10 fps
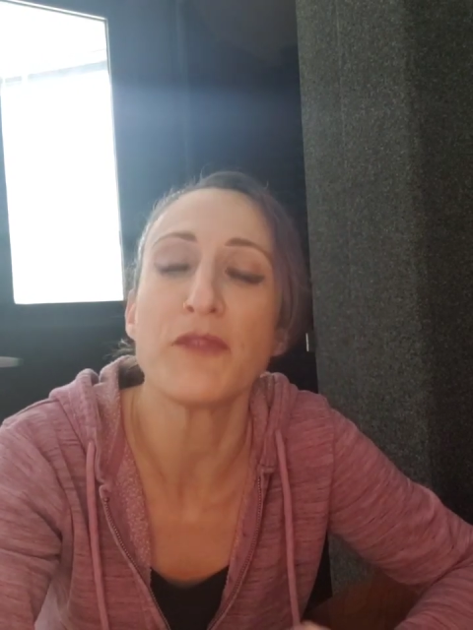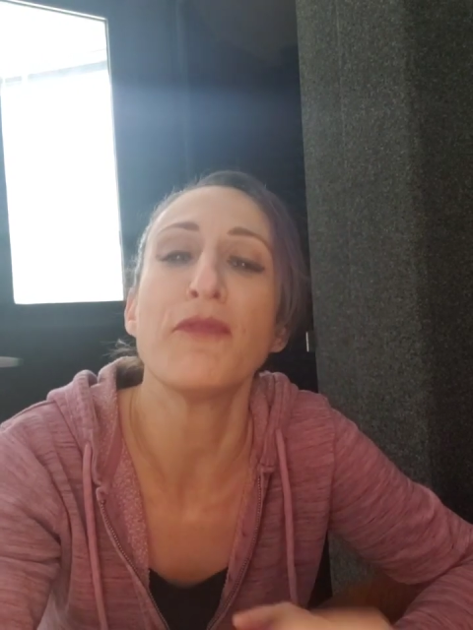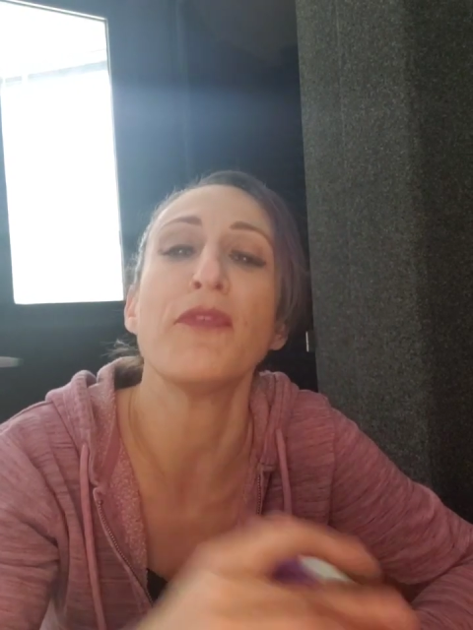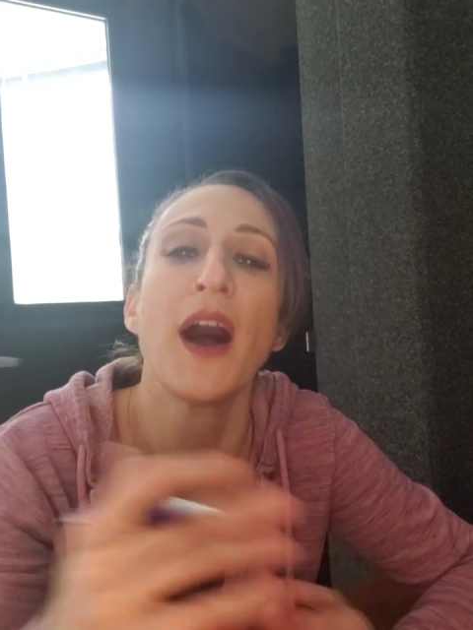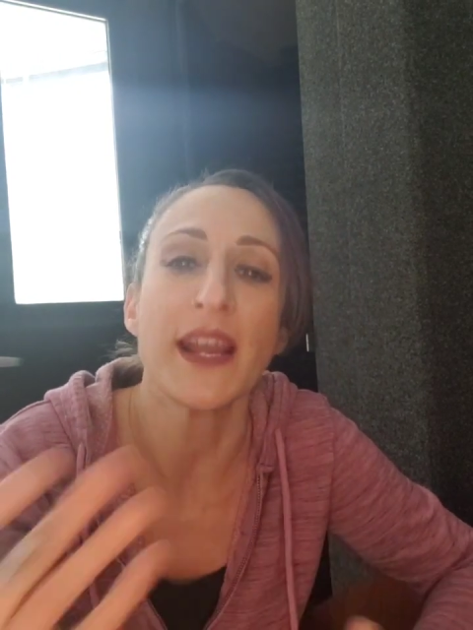
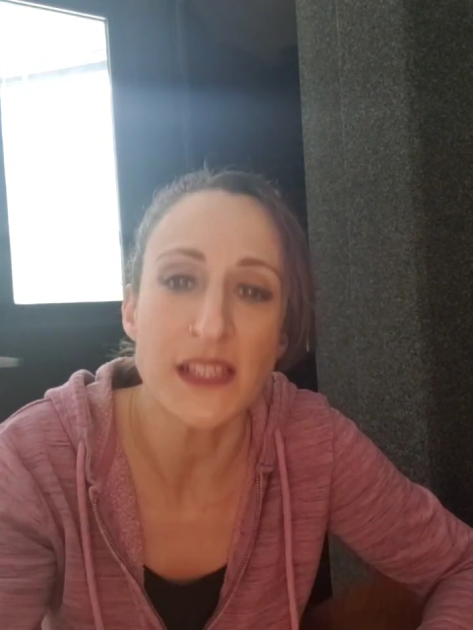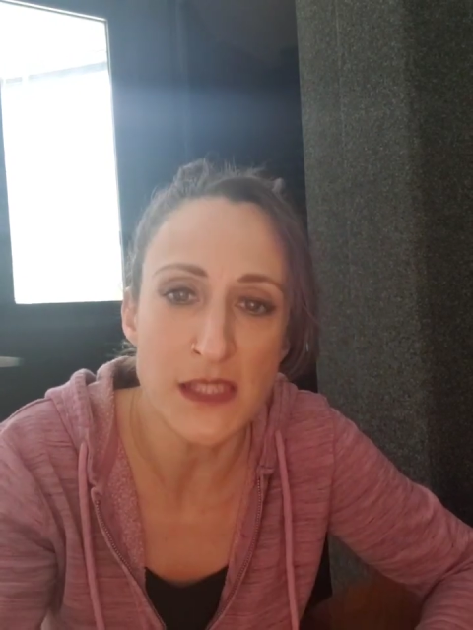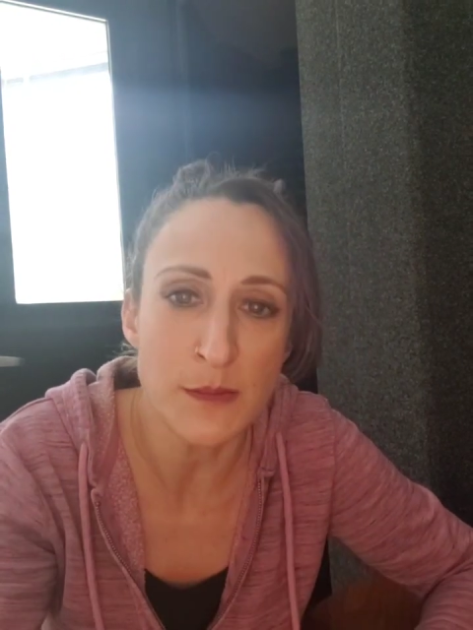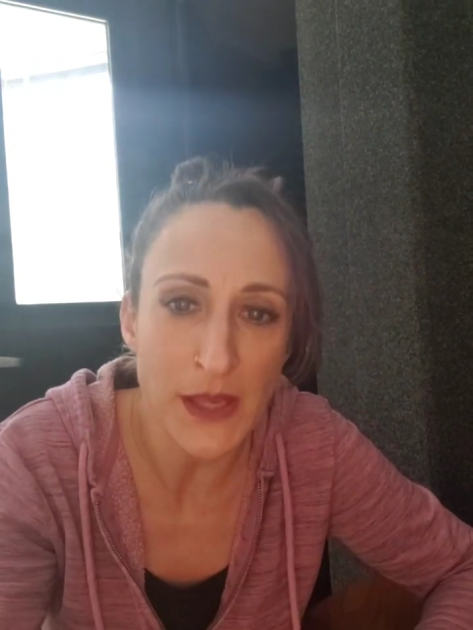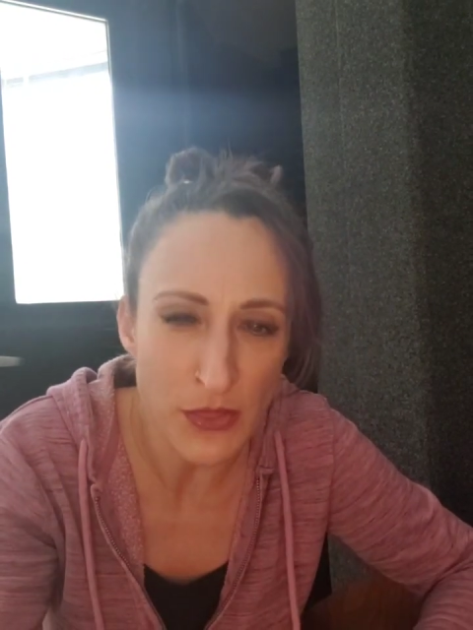finds
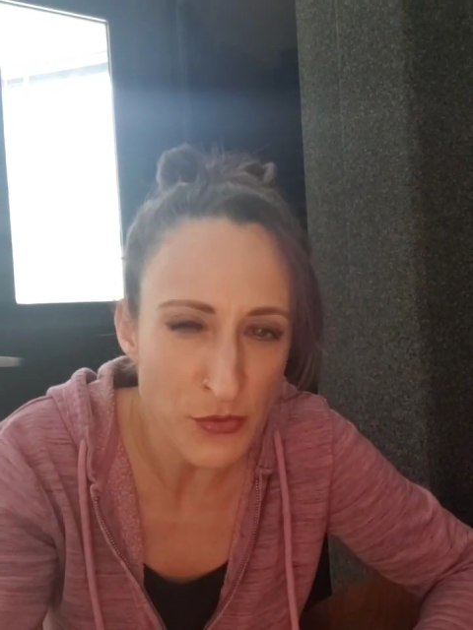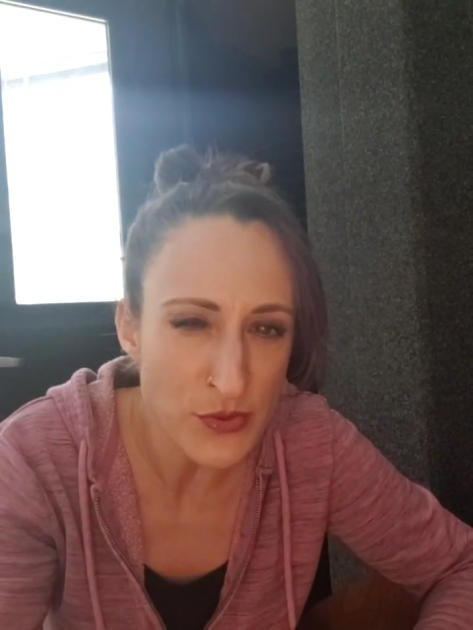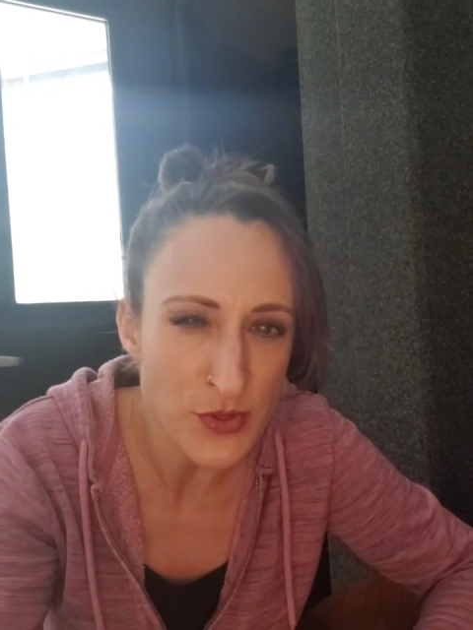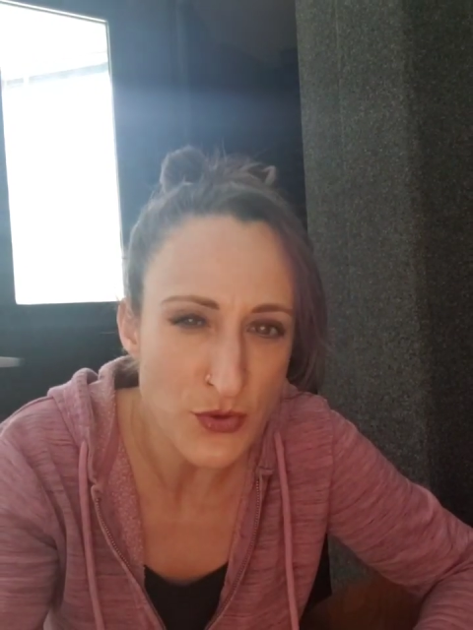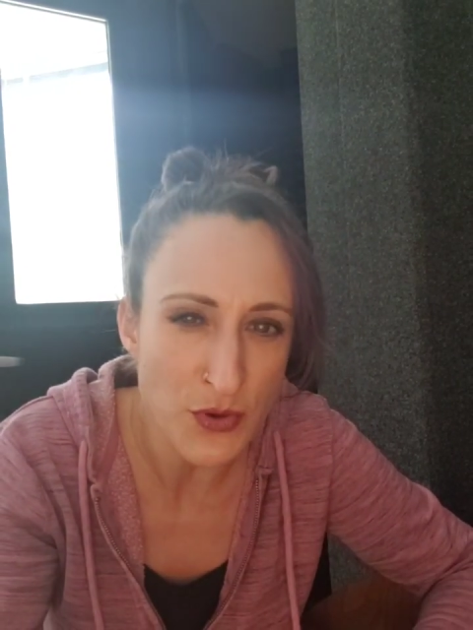me through
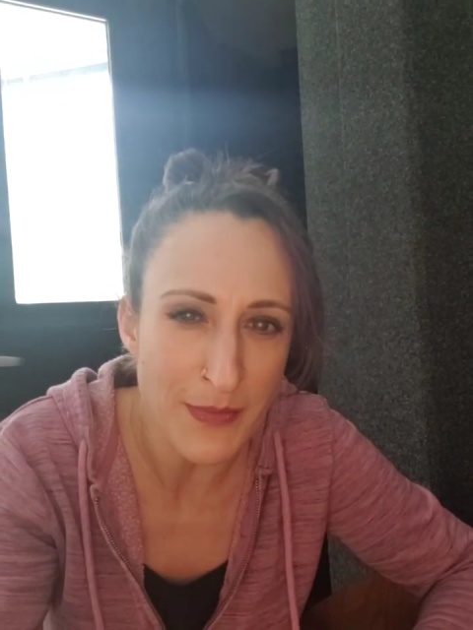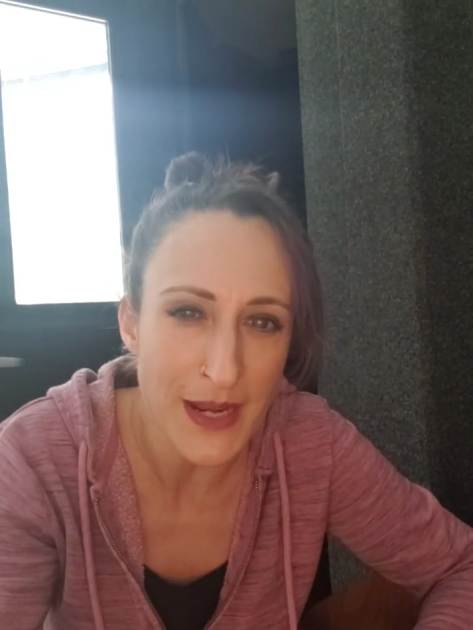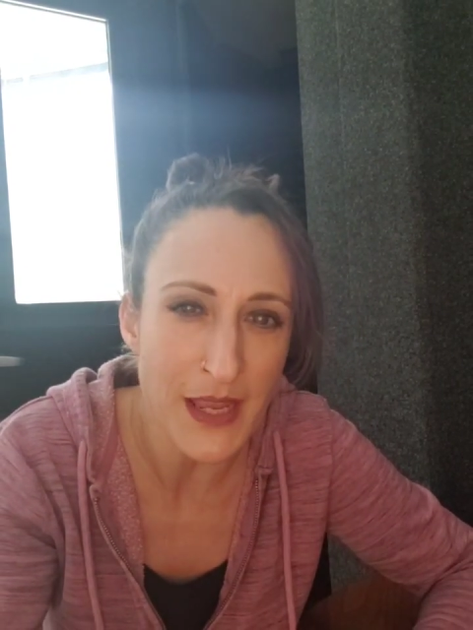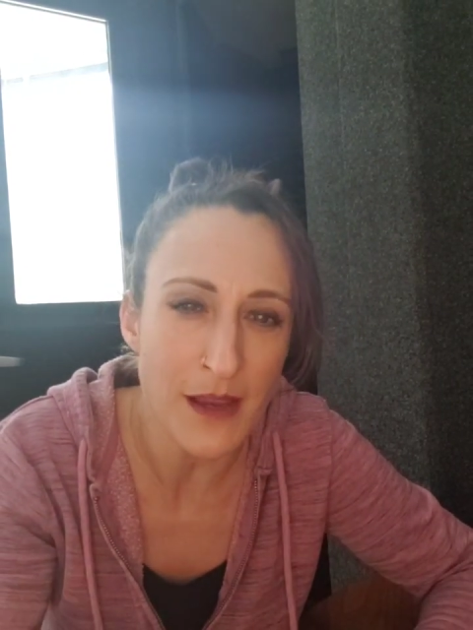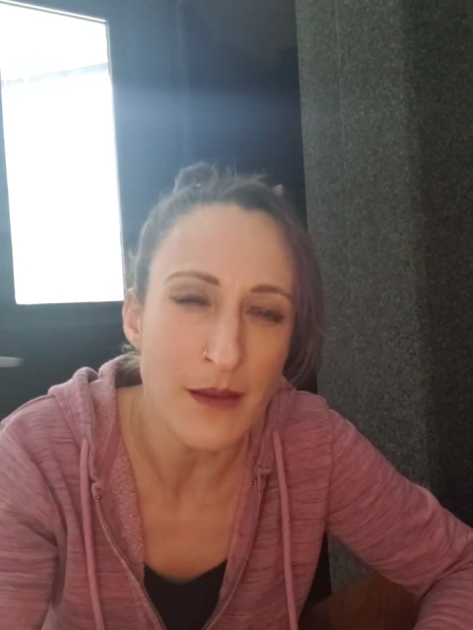social
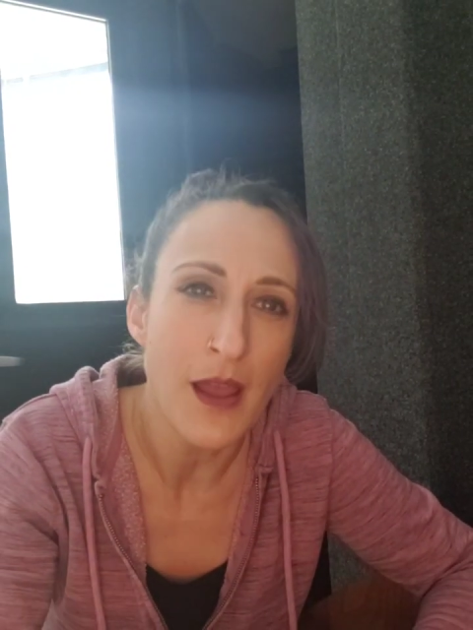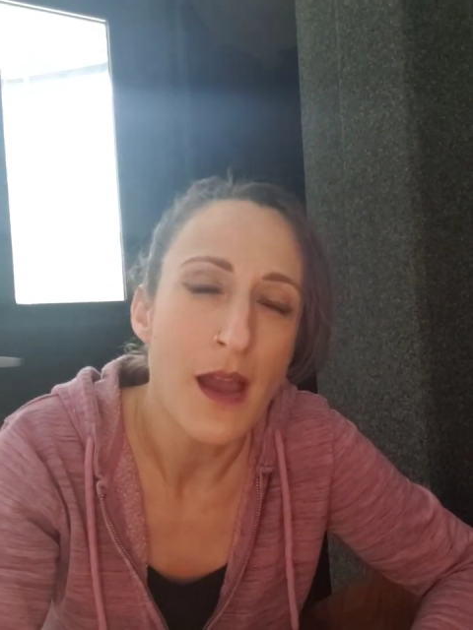media,